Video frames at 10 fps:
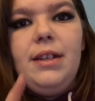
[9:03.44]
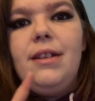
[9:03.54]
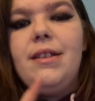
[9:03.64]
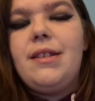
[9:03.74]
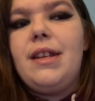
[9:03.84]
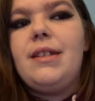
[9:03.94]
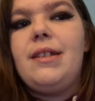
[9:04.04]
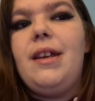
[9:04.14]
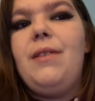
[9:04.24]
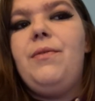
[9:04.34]
Stay
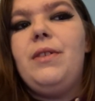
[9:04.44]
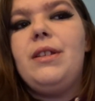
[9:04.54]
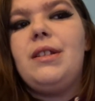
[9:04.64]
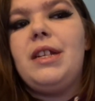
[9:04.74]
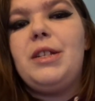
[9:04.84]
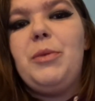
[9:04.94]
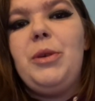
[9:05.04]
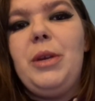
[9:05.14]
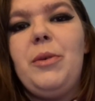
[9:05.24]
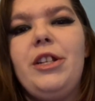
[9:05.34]
safe, stay
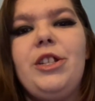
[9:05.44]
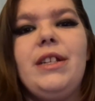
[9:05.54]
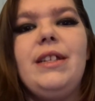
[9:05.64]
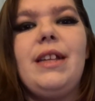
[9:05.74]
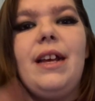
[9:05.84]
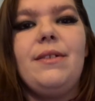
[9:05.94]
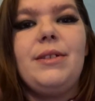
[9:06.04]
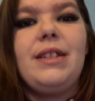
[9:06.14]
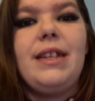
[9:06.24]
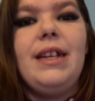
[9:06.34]
spooky, witches. I will
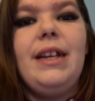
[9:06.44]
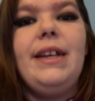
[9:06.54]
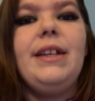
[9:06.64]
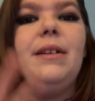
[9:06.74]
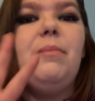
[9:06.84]
see you later.